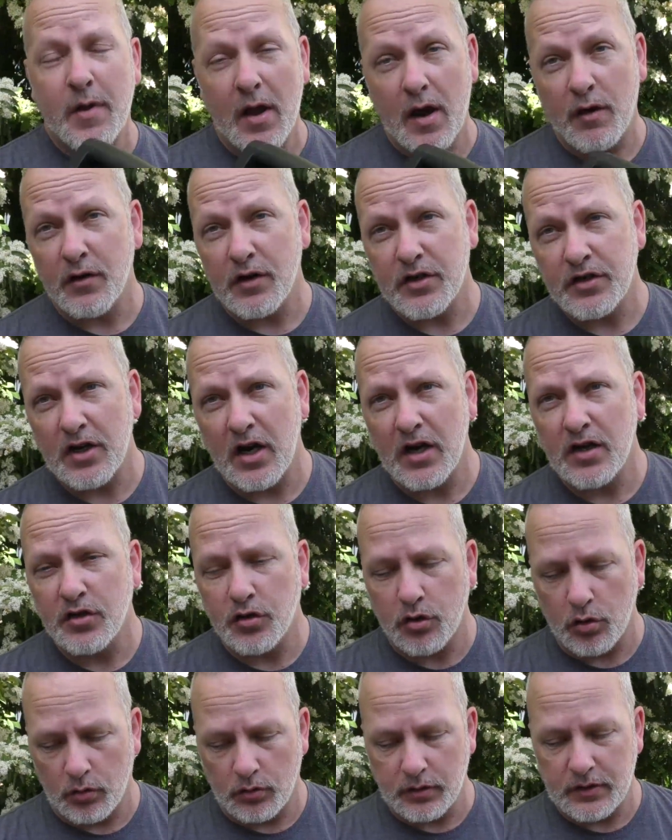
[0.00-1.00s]

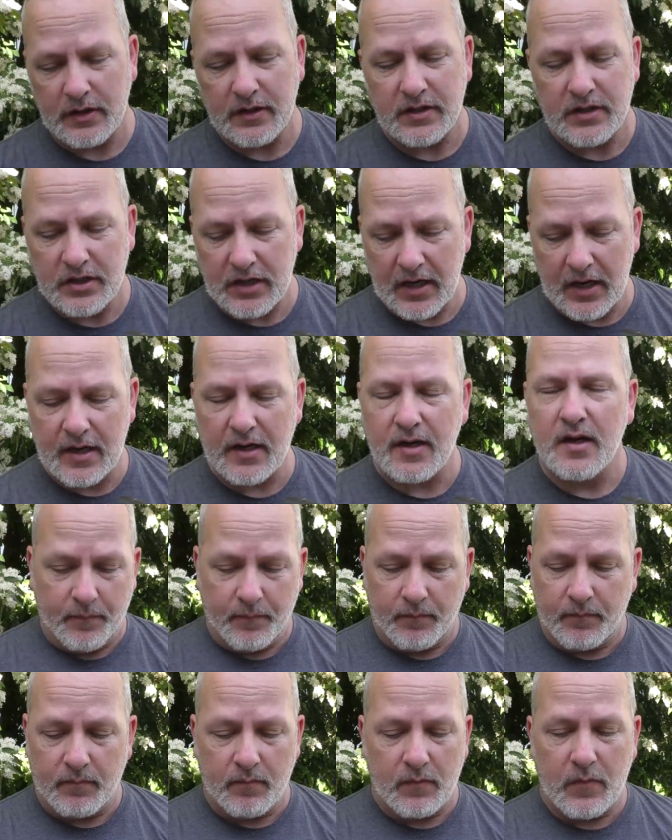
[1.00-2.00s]
PowerXchange tools in the shed,
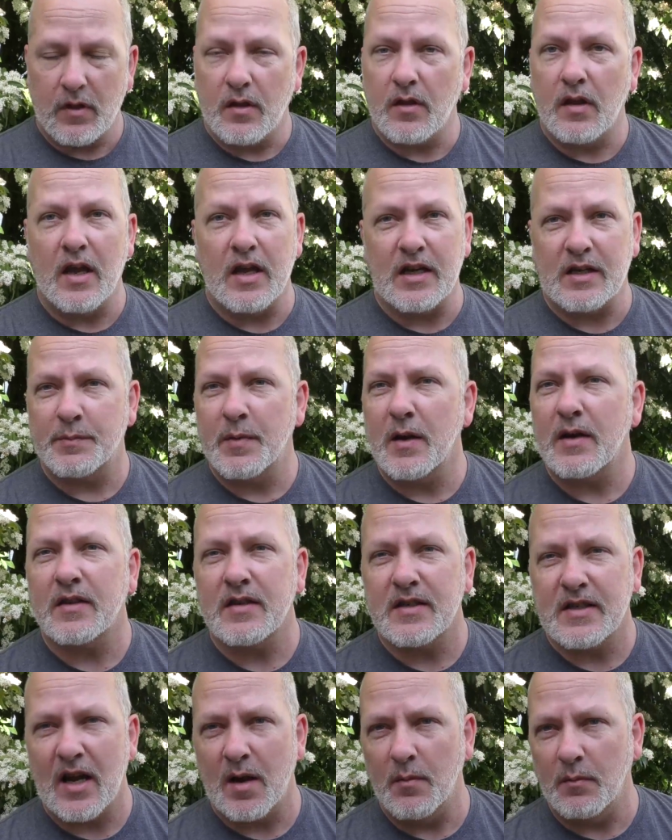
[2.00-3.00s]
expect
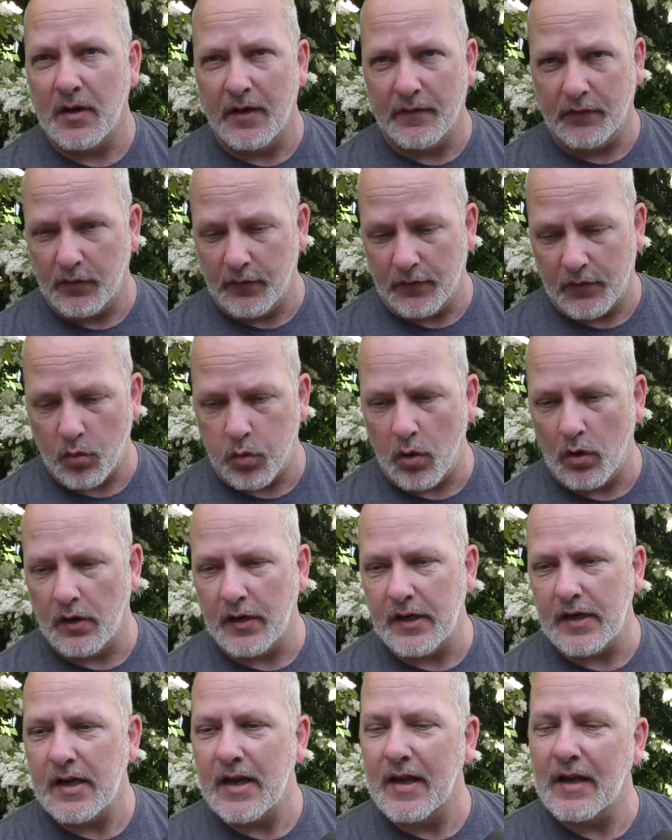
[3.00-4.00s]
the same level of
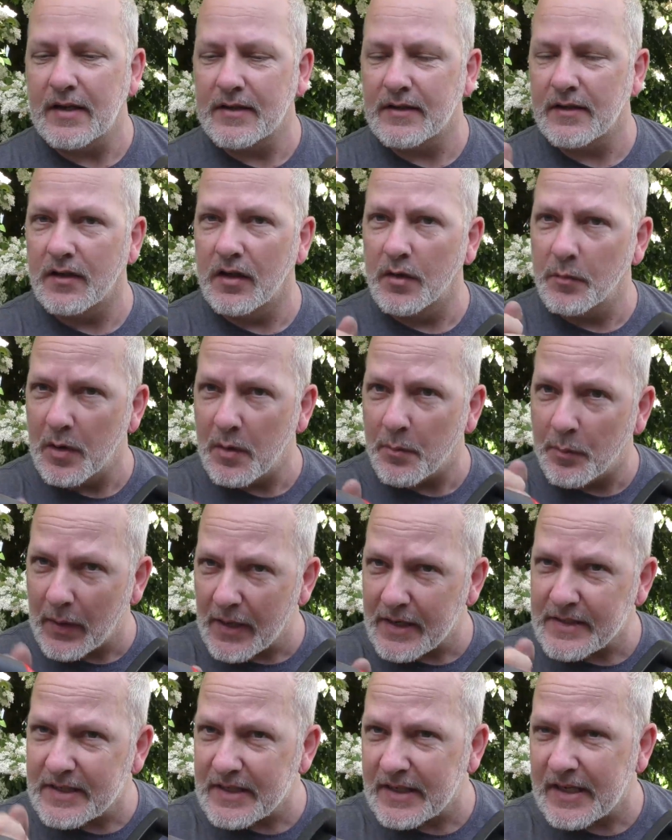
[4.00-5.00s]
quality. It is a little bit
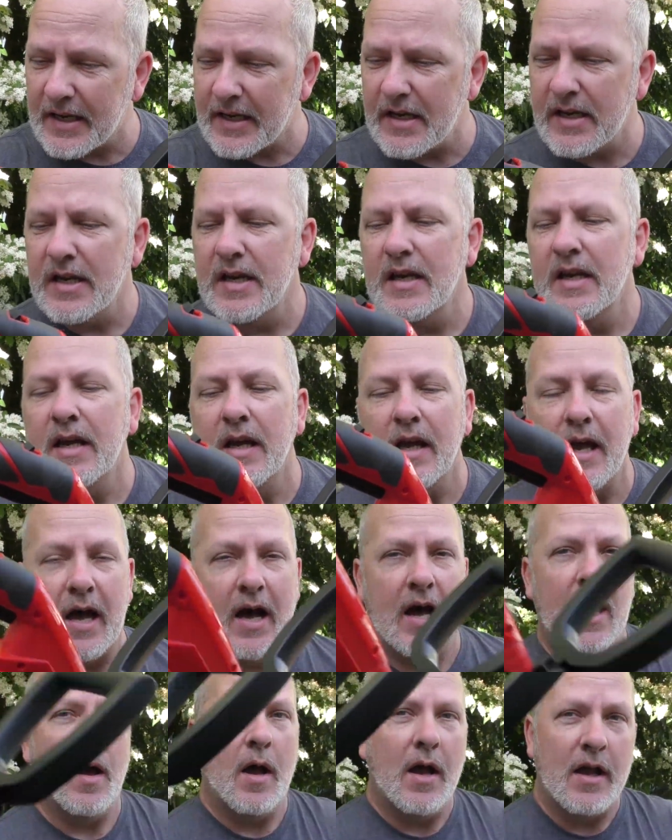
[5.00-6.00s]
plasticky,
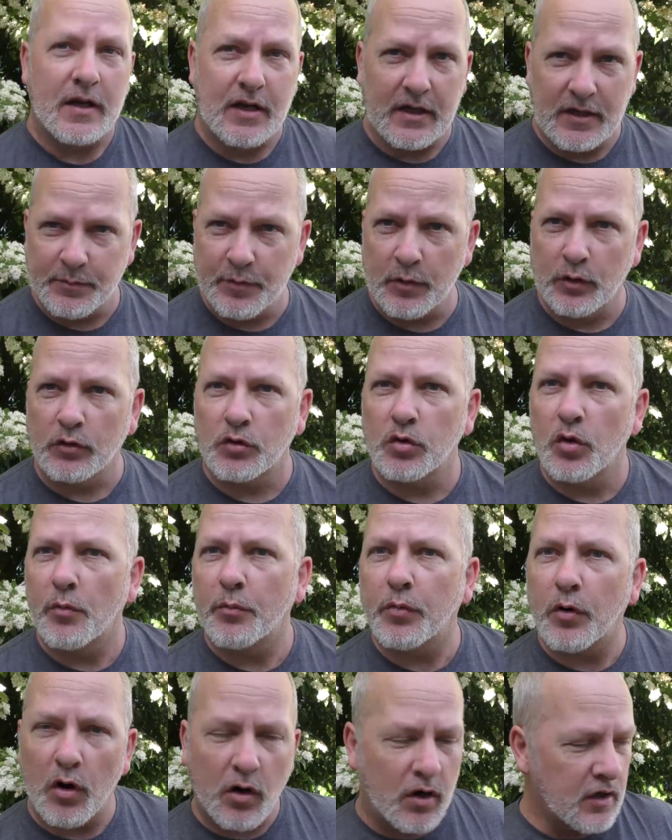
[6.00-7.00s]
it is built to a
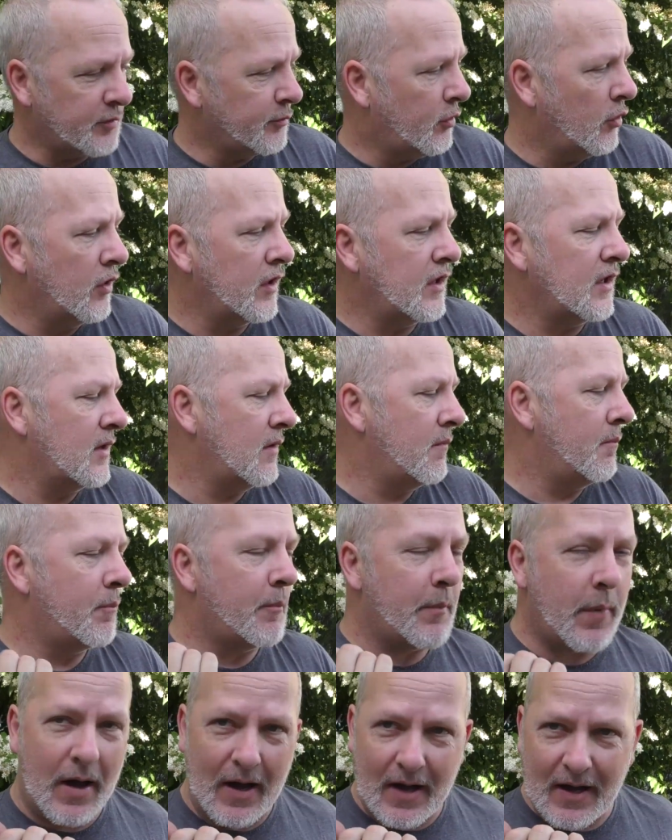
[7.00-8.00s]
price point,
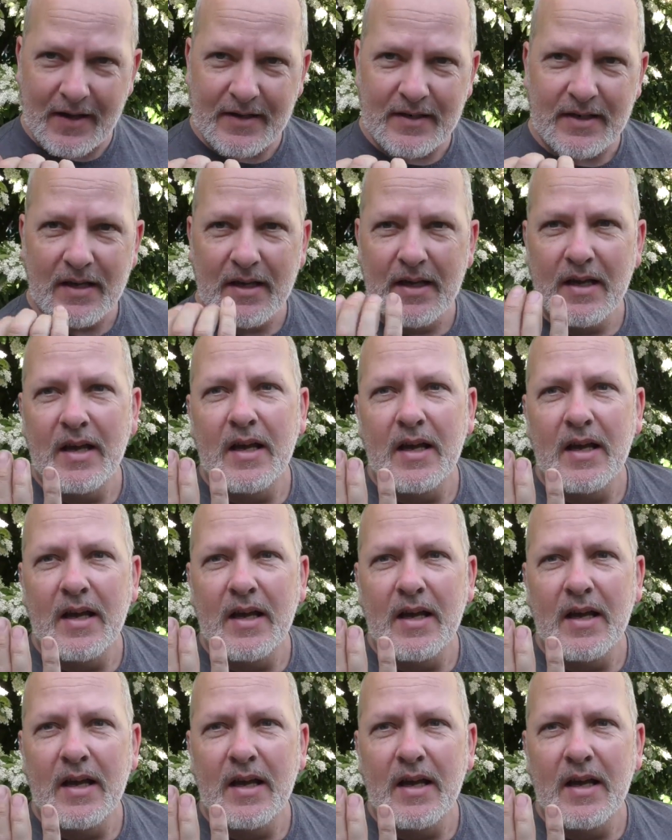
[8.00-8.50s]
but